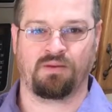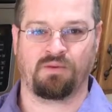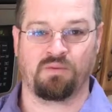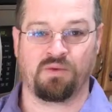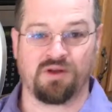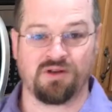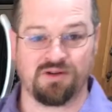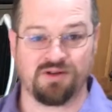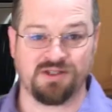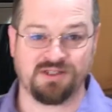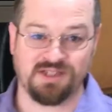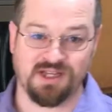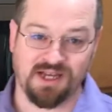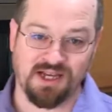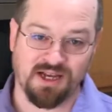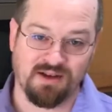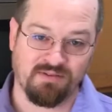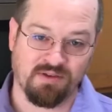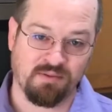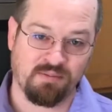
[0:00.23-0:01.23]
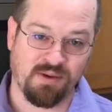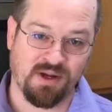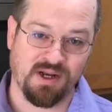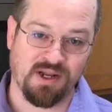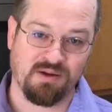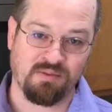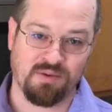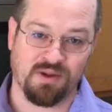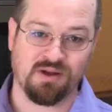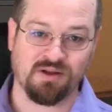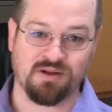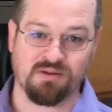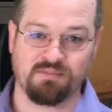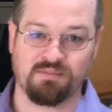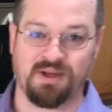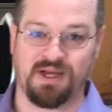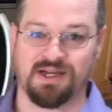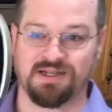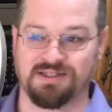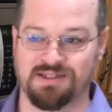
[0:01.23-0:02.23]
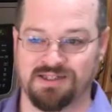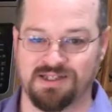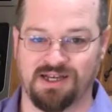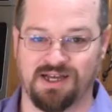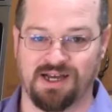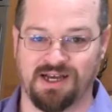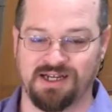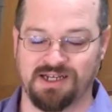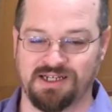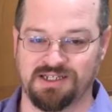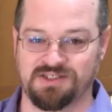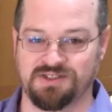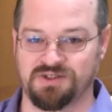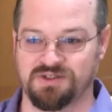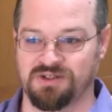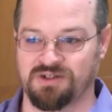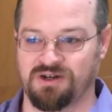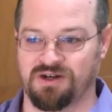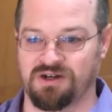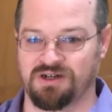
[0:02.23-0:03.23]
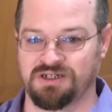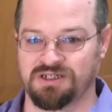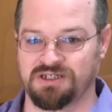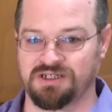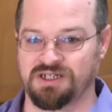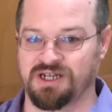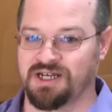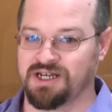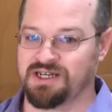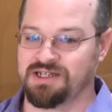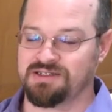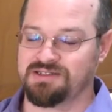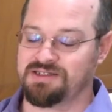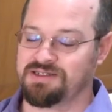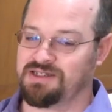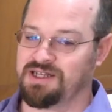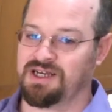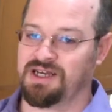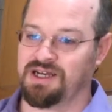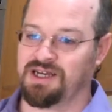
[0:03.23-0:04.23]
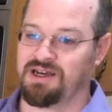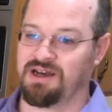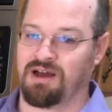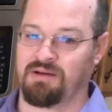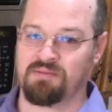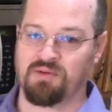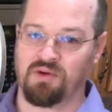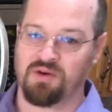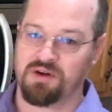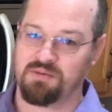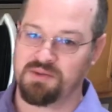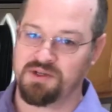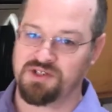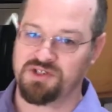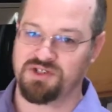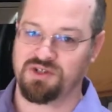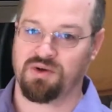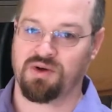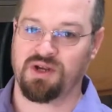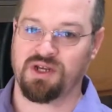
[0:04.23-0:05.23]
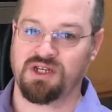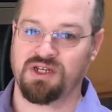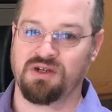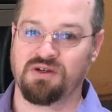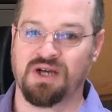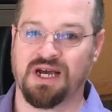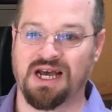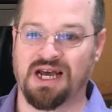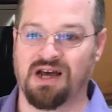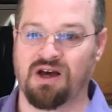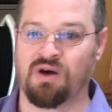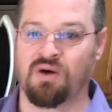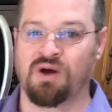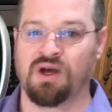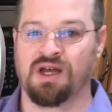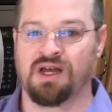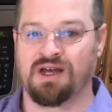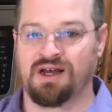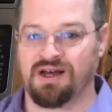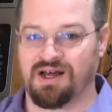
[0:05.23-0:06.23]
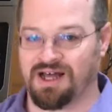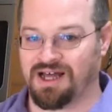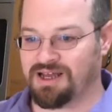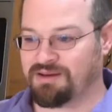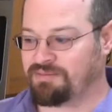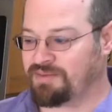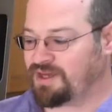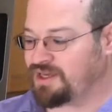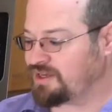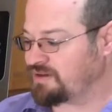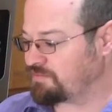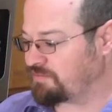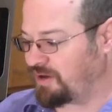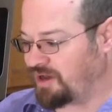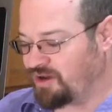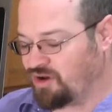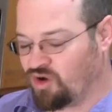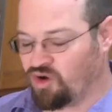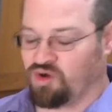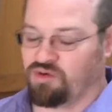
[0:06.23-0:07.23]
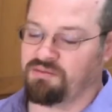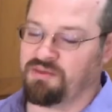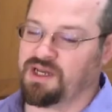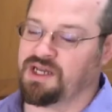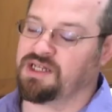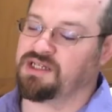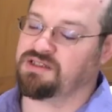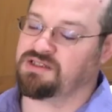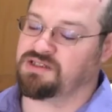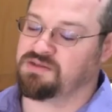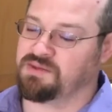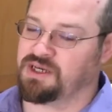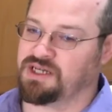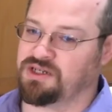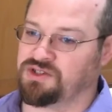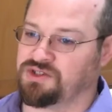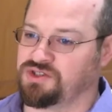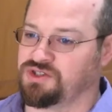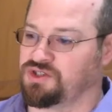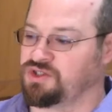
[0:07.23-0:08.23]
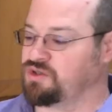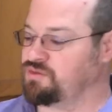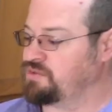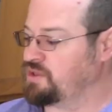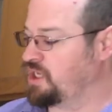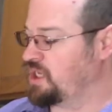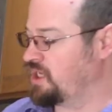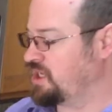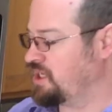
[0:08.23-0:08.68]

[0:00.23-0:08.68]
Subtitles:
Well, good day everybody. Welcome back to the High Desert Garden. Today I'm going to be showing you how I make my homemade tomato soup